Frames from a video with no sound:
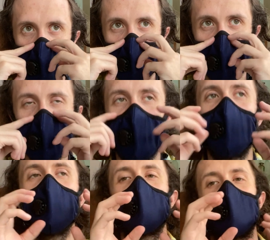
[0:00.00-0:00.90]
it
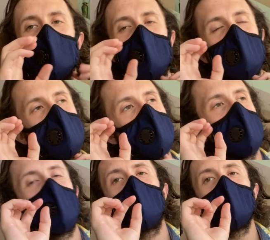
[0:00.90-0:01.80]
feels
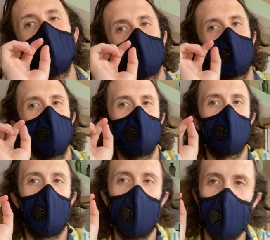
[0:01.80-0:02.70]
almost too small.